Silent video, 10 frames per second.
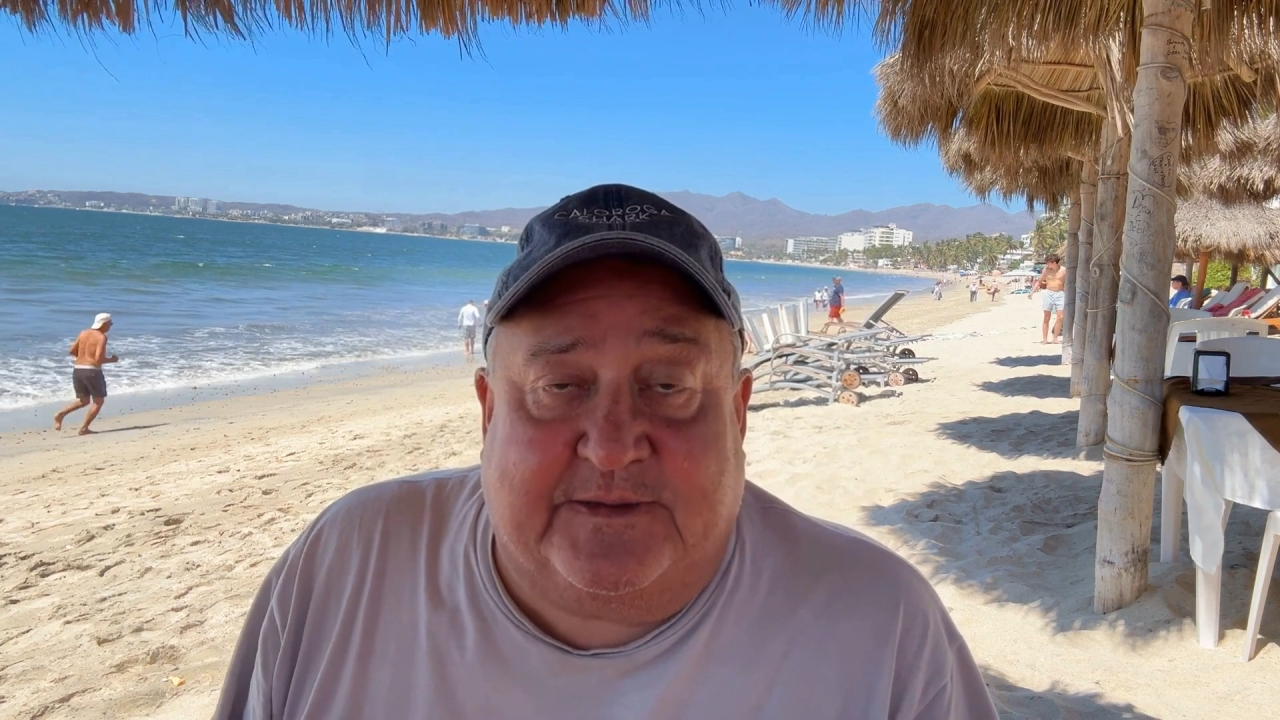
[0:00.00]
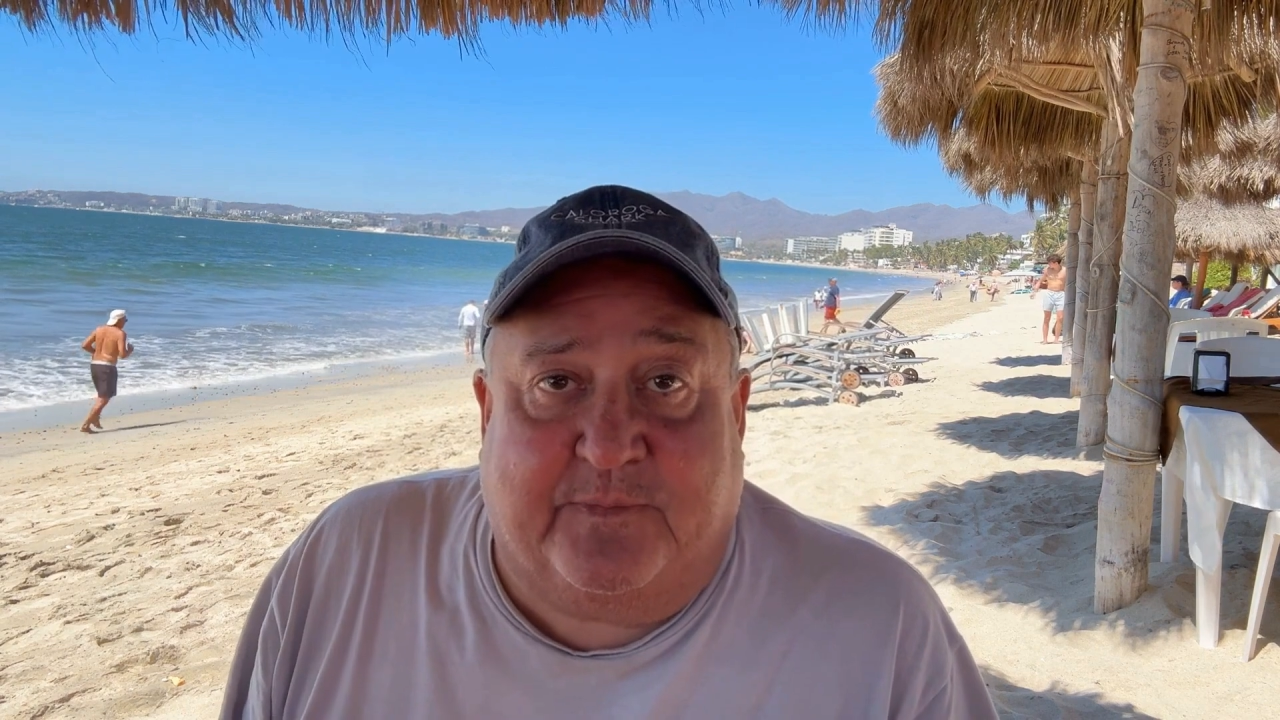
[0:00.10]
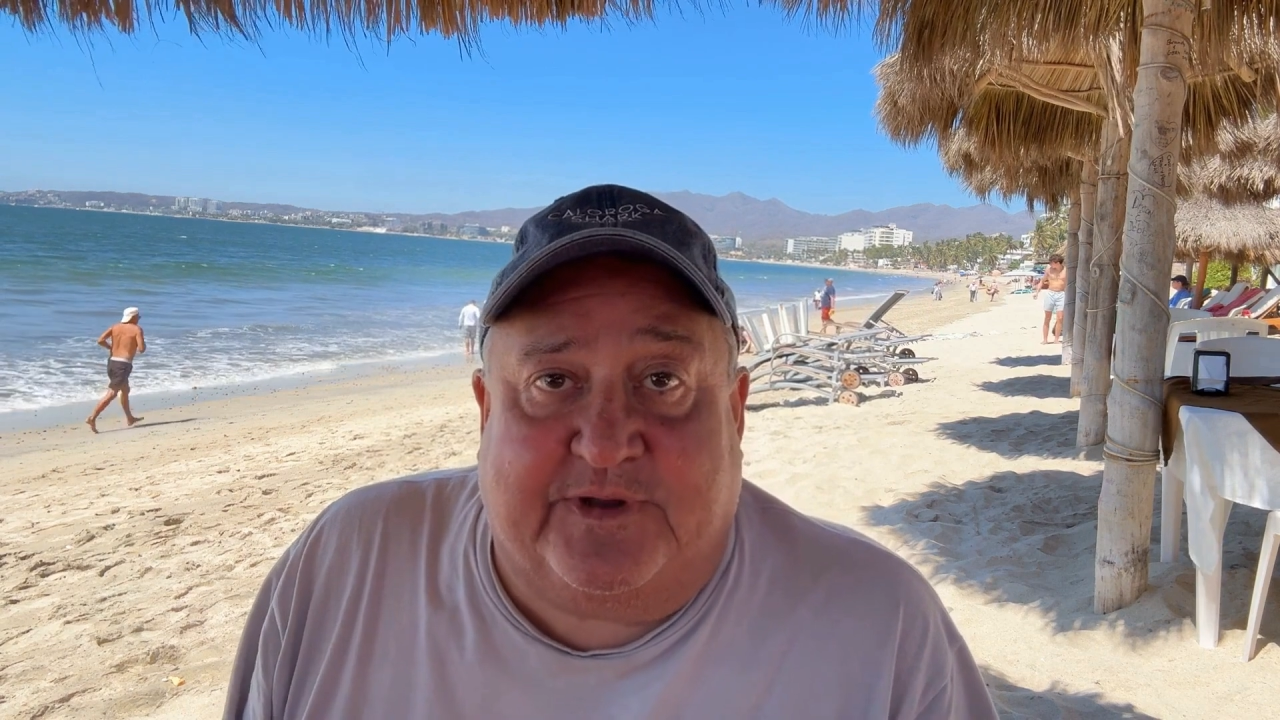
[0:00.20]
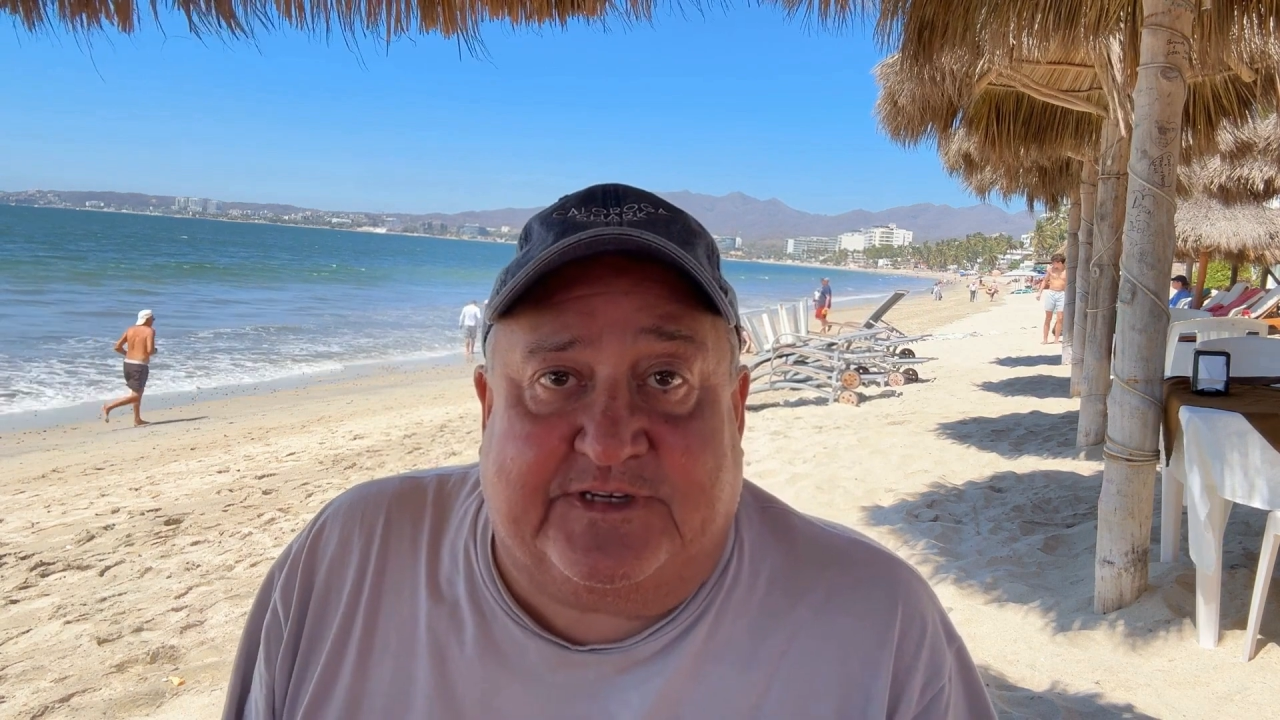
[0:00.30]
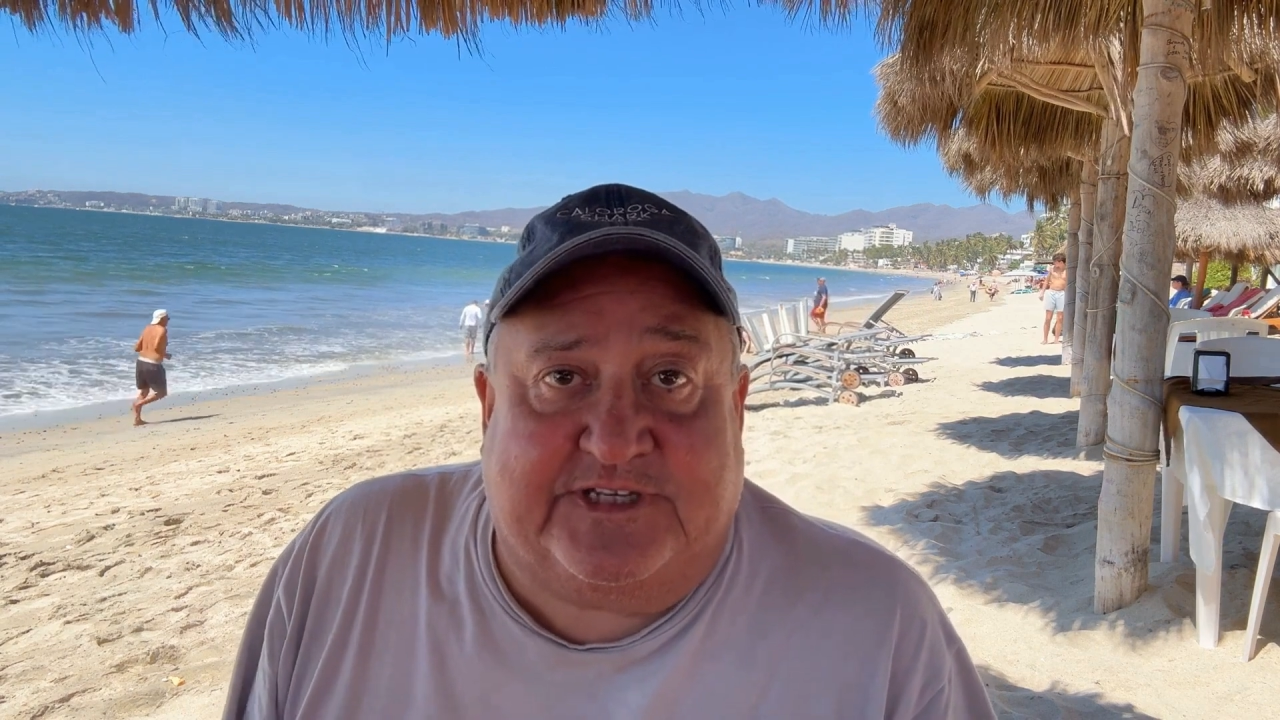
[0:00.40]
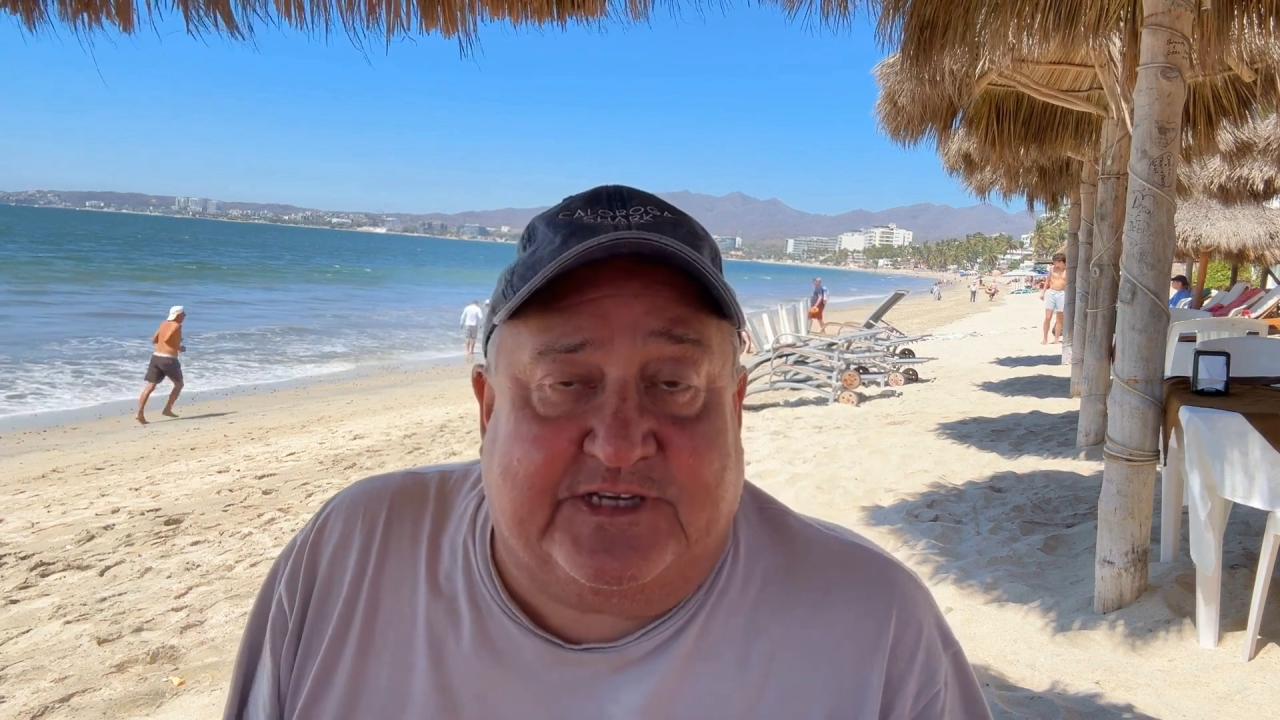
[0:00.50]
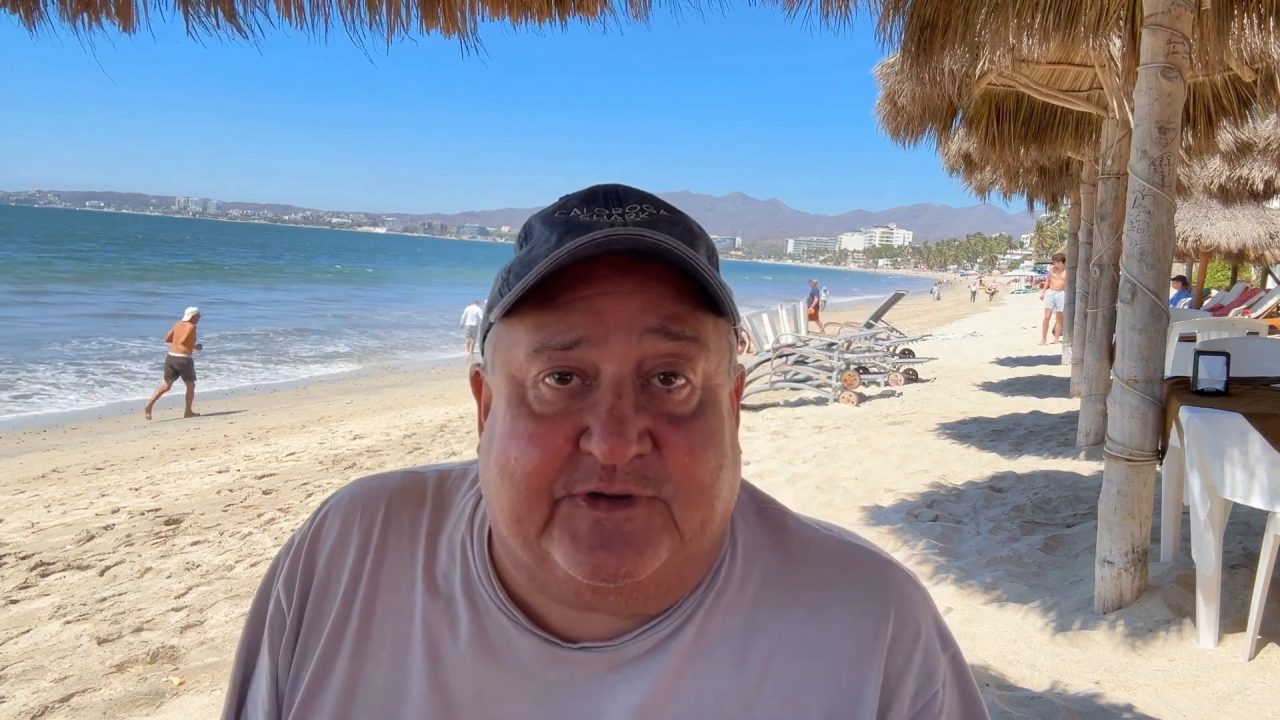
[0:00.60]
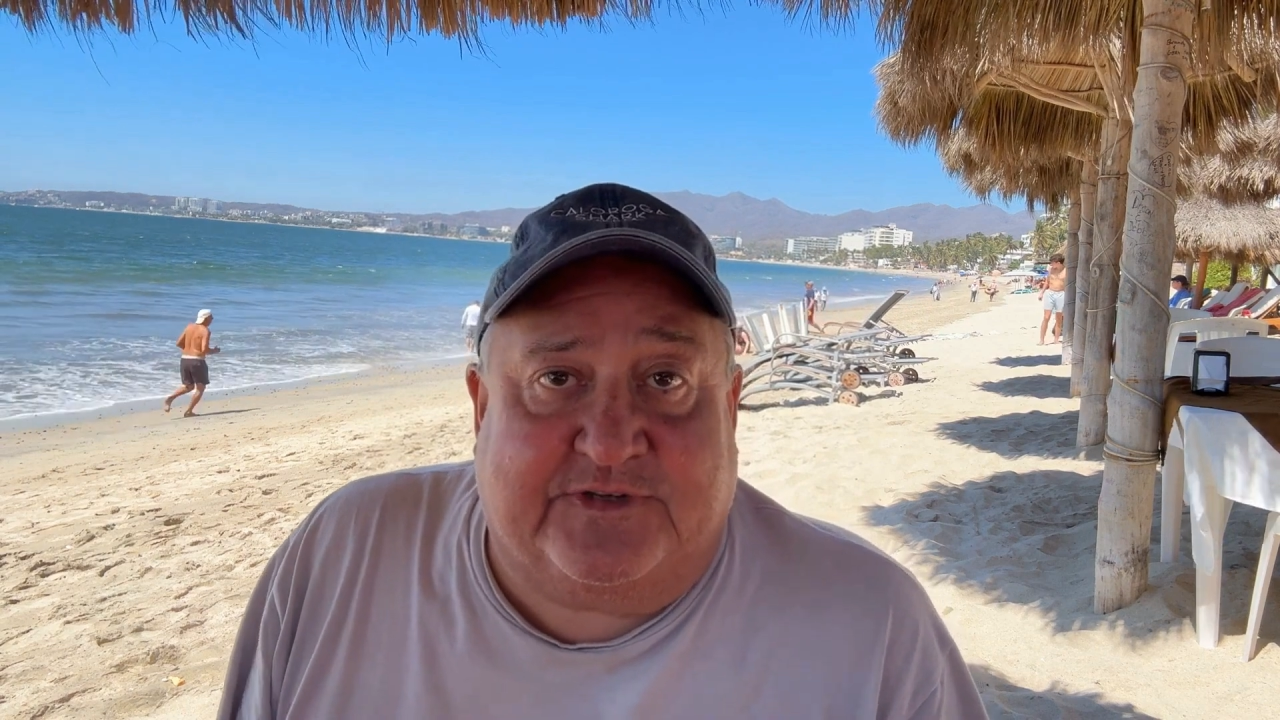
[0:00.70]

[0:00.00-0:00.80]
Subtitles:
the Montecito